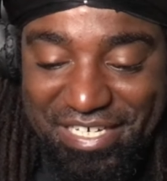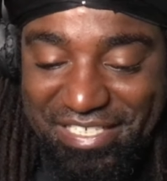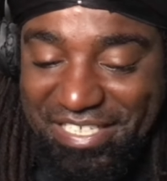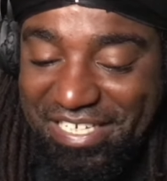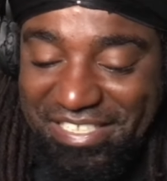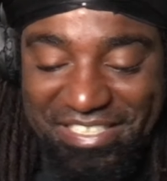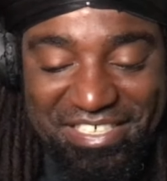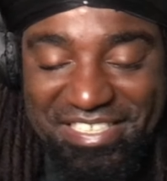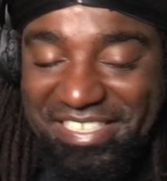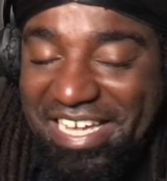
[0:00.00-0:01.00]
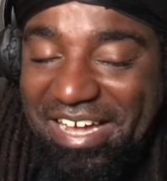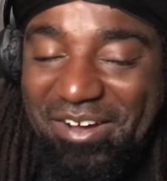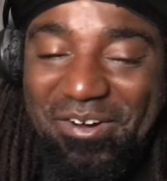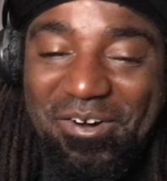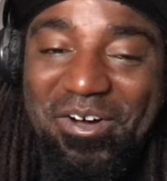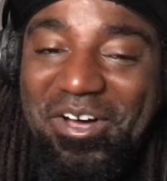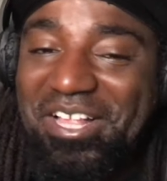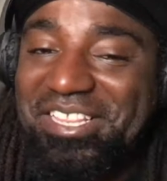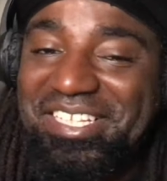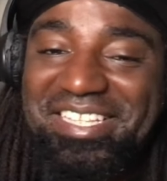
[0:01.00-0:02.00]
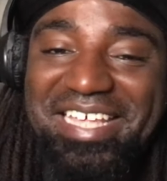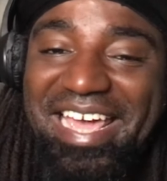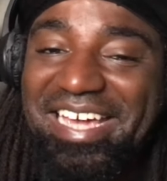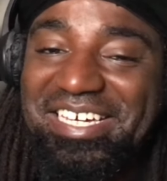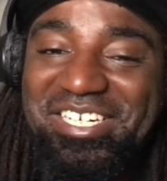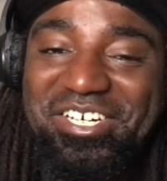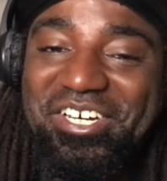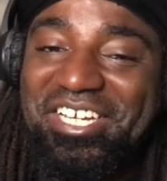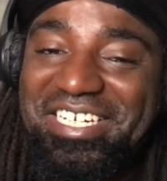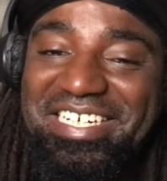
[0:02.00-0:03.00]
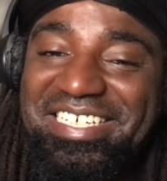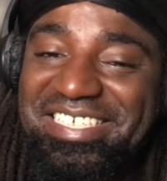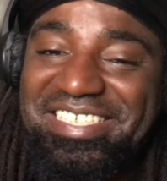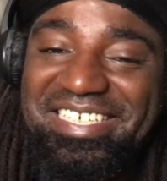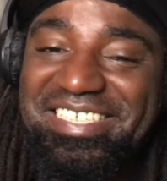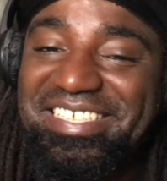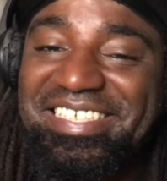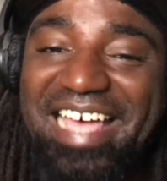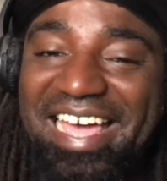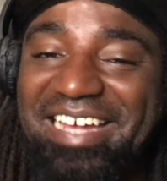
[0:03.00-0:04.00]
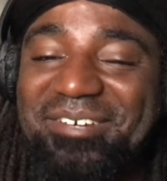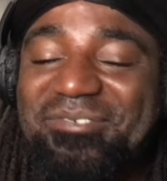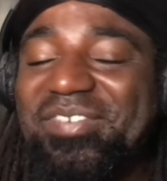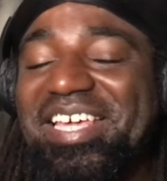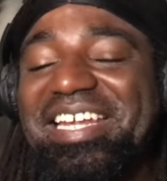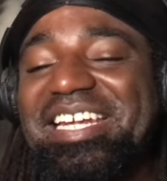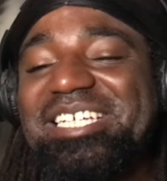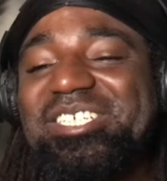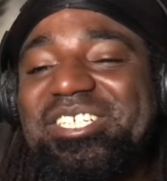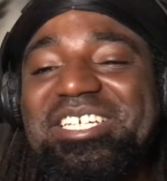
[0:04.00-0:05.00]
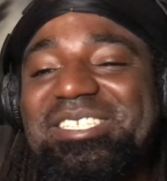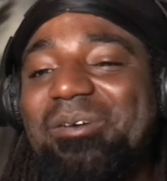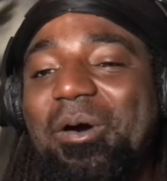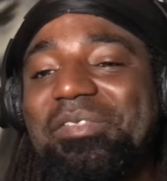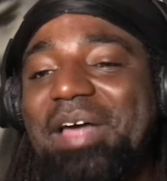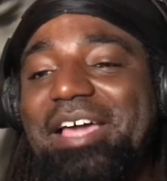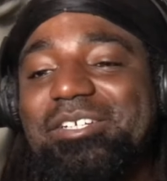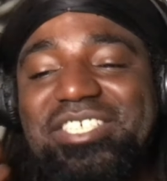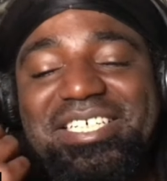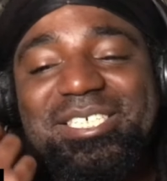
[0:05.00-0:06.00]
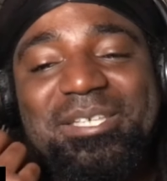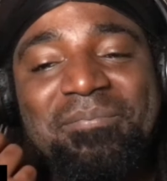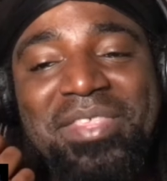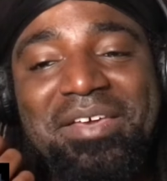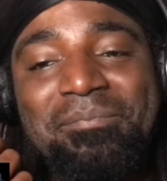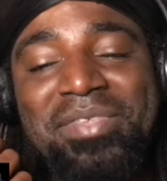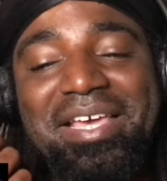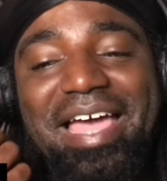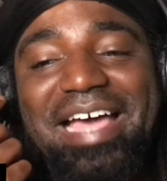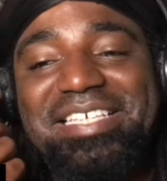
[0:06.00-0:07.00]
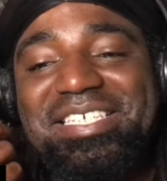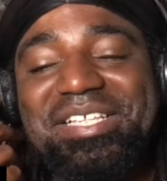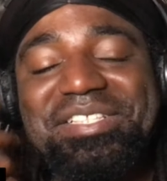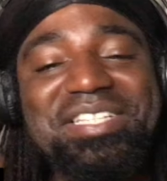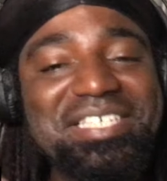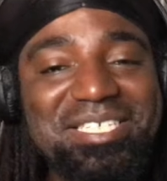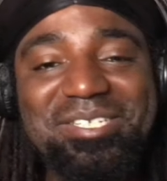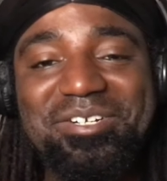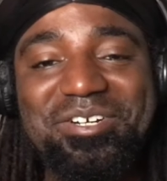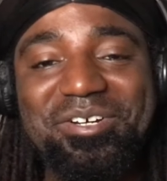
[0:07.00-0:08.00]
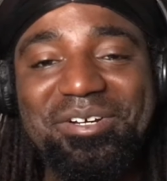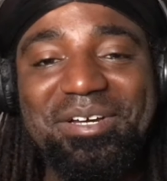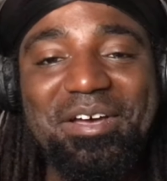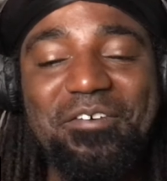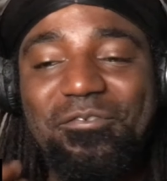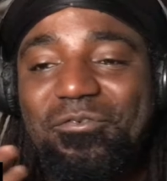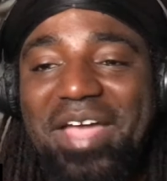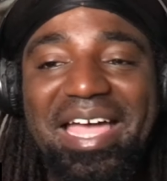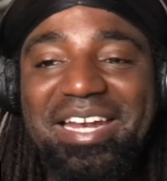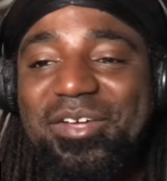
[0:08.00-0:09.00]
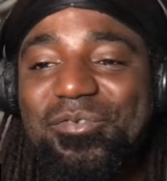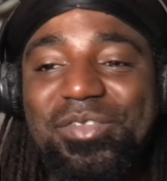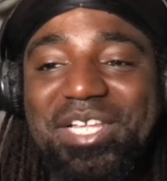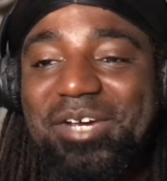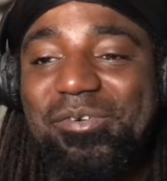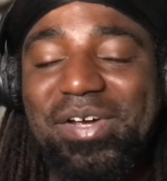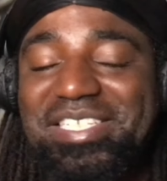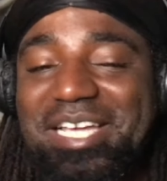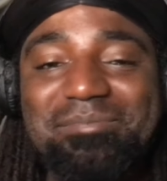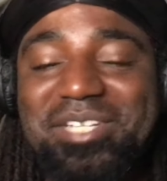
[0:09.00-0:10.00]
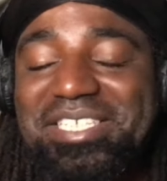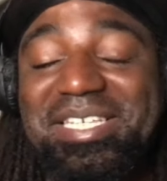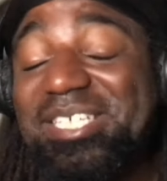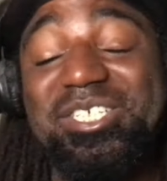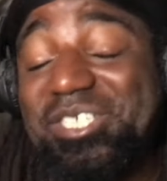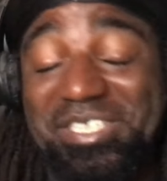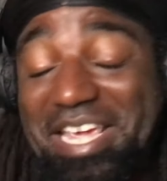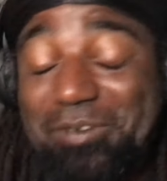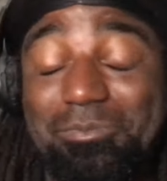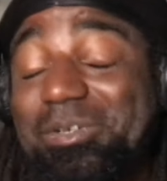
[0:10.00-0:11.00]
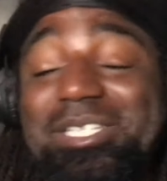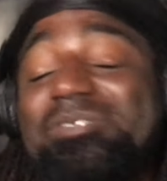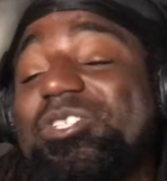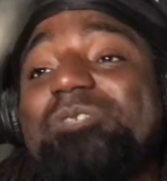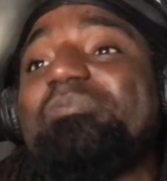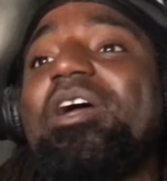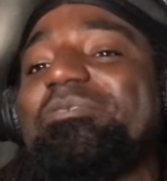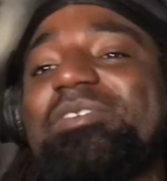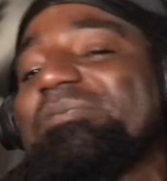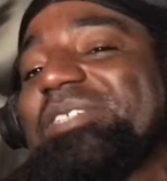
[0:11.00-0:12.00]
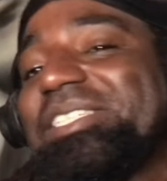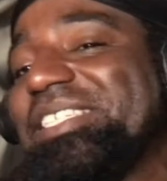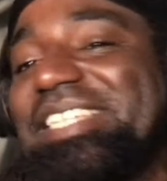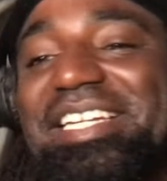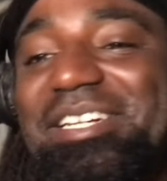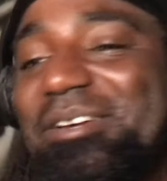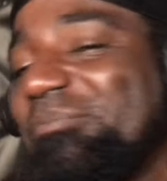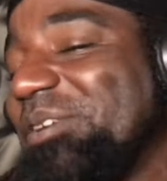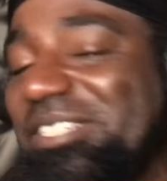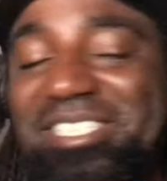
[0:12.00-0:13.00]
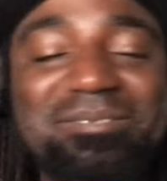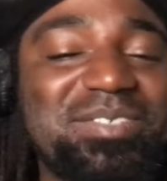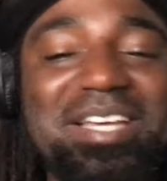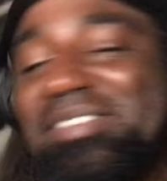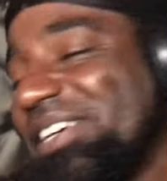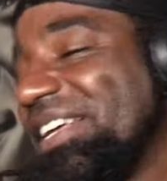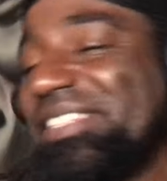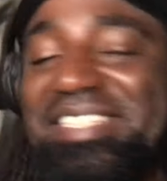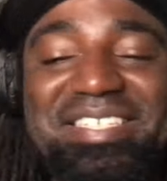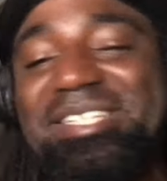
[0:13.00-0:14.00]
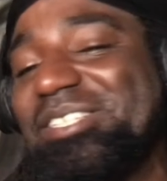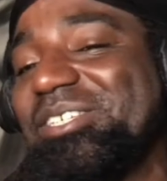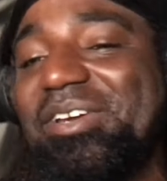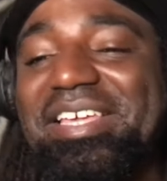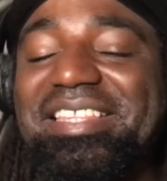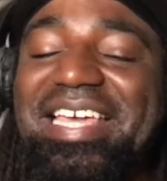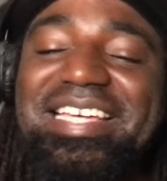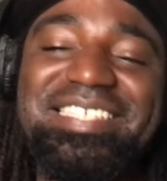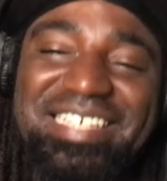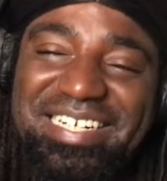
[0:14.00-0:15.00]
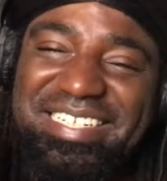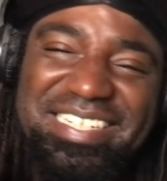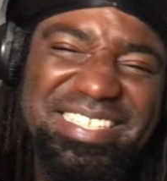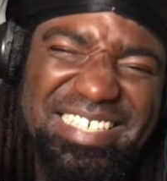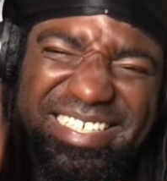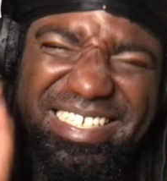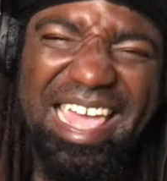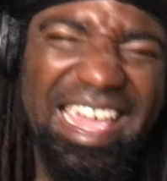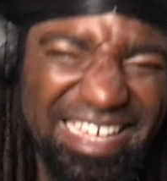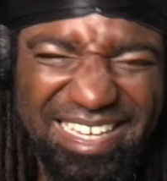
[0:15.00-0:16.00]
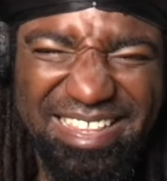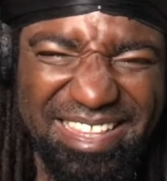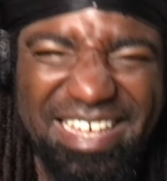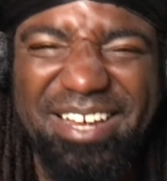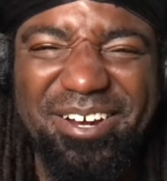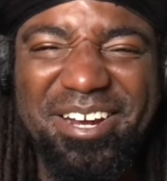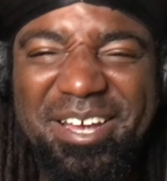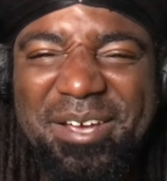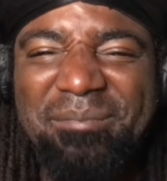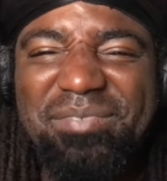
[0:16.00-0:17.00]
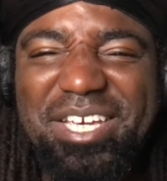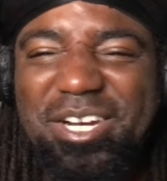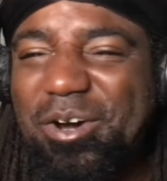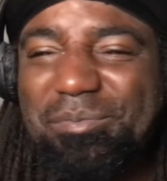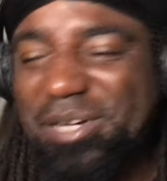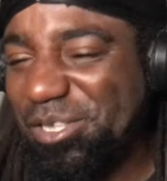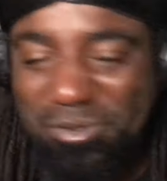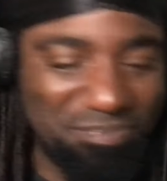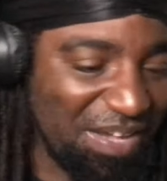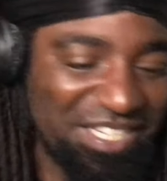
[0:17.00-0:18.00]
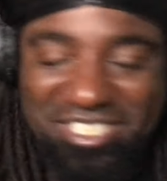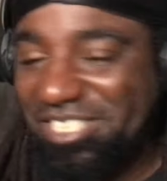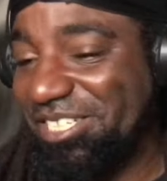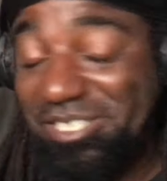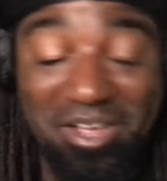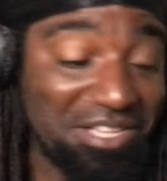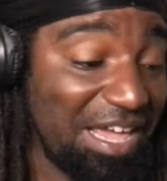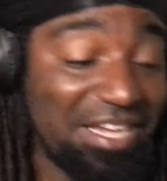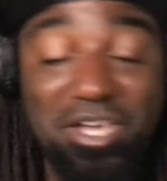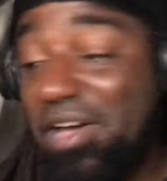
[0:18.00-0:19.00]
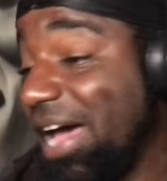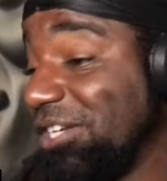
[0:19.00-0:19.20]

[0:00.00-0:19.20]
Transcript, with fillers: he's just got all of that goodness inside of it. And it's just all like, just as a listener, a fan of lyrics, I'm just, it's just like really sparked me. I'm just sitting up here. Sometimes I listen to certain things and it doesn't take it there. You know, but Lupe's just all like, yo, I